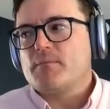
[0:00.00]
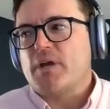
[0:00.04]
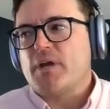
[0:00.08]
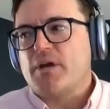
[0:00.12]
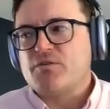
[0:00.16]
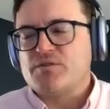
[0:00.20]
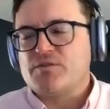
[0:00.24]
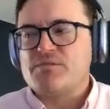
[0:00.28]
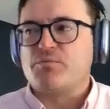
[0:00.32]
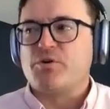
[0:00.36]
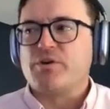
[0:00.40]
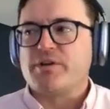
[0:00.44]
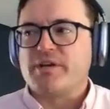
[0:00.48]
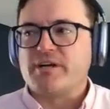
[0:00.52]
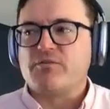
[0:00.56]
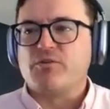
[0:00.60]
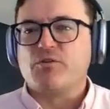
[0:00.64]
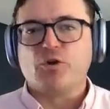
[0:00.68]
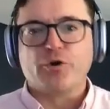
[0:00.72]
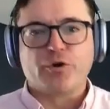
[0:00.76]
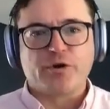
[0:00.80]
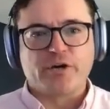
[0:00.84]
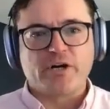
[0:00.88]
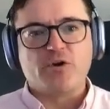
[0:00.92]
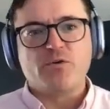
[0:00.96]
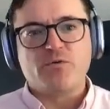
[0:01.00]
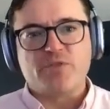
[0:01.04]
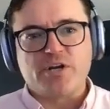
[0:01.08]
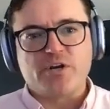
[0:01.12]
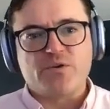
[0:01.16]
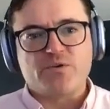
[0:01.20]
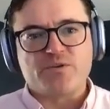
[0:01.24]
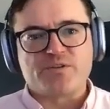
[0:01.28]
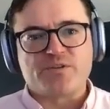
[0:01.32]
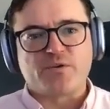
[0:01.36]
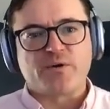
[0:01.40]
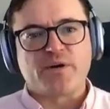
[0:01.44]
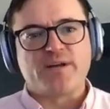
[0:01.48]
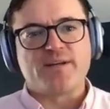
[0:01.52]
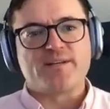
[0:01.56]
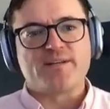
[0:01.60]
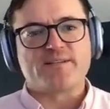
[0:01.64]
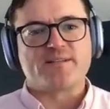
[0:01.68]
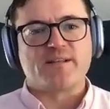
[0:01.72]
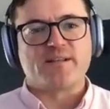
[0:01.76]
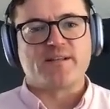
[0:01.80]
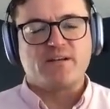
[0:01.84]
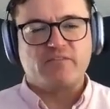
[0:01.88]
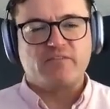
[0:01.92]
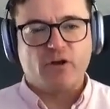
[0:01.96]
to really learning who the user
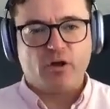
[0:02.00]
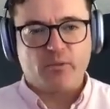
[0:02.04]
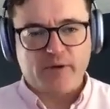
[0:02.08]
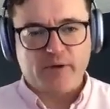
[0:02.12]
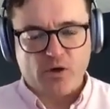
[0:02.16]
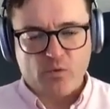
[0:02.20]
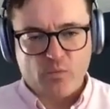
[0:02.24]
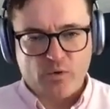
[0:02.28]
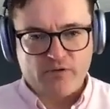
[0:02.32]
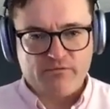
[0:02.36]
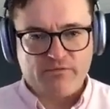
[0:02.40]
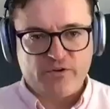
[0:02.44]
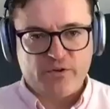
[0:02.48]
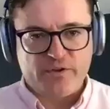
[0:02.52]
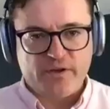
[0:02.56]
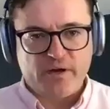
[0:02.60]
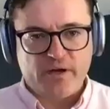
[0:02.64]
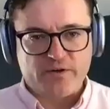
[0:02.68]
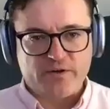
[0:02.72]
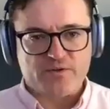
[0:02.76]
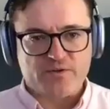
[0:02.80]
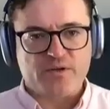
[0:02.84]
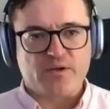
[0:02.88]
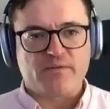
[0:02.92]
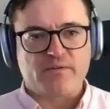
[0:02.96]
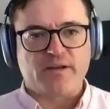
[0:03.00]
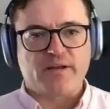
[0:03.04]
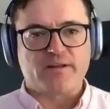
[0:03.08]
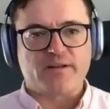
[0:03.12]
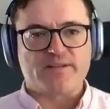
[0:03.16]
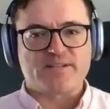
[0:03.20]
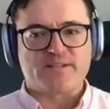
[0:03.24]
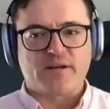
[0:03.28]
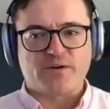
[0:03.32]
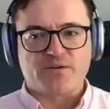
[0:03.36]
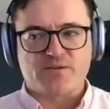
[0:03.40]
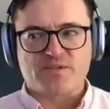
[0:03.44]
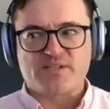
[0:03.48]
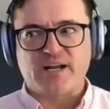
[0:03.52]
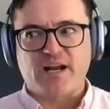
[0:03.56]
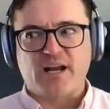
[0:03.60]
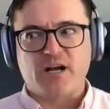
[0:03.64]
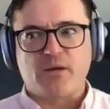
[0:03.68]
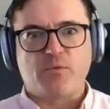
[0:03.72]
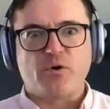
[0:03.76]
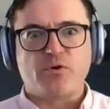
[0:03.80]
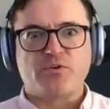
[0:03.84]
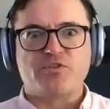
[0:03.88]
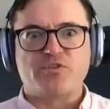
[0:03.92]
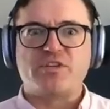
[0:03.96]
is and then developing a workflow that is
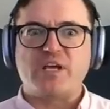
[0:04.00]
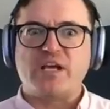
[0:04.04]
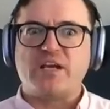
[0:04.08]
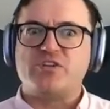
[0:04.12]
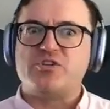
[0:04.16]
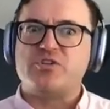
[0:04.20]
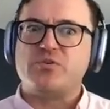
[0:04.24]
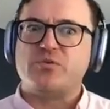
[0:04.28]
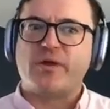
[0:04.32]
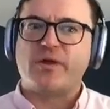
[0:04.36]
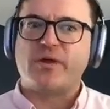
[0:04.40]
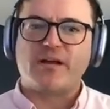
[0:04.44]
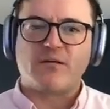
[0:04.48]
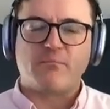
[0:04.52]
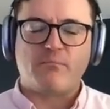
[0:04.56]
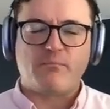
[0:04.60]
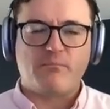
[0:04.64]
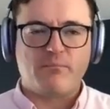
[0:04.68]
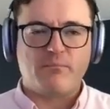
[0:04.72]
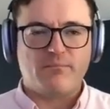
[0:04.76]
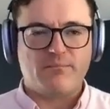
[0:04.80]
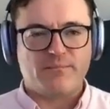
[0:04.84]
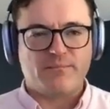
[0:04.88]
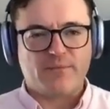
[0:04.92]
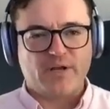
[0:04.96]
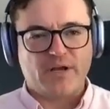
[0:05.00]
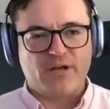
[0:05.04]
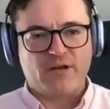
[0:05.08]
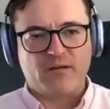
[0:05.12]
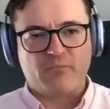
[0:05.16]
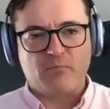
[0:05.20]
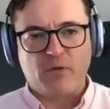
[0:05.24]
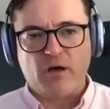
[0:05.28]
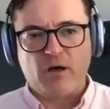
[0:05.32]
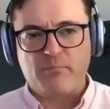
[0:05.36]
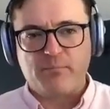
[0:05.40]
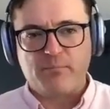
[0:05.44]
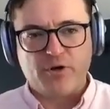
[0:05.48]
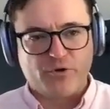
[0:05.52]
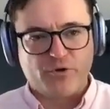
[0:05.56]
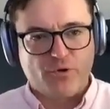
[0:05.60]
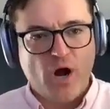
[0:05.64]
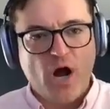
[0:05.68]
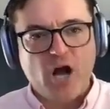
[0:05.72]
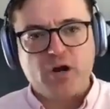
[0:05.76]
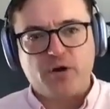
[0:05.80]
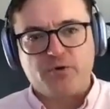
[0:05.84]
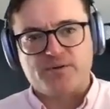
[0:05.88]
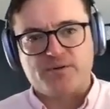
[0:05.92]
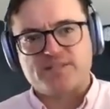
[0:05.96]
understandable into like a
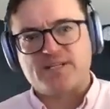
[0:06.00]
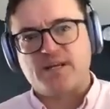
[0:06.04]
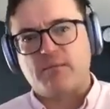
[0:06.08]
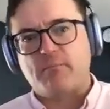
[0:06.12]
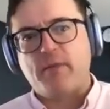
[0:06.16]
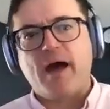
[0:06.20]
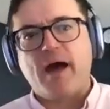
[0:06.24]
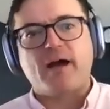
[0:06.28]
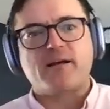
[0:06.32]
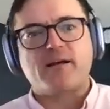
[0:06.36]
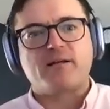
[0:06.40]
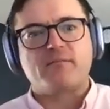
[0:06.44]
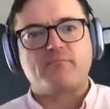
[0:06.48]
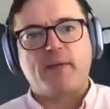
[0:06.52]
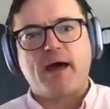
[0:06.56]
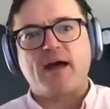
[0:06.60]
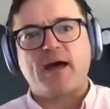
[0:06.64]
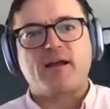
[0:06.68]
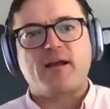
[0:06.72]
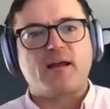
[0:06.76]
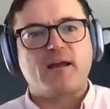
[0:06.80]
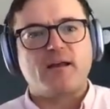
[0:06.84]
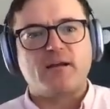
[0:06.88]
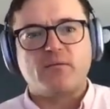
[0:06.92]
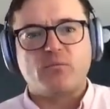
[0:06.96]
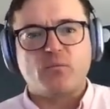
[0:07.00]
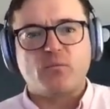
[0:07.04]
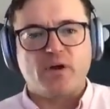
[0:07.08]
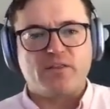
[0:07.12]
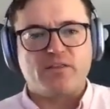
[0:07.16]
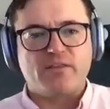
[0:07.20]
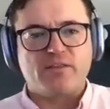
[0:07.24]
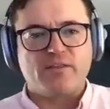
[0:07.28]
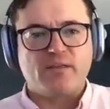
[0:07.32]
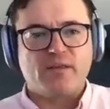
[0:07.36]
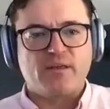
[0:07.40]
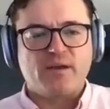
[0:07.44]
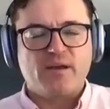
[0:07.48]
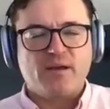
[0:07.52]
bureaucracy back end with,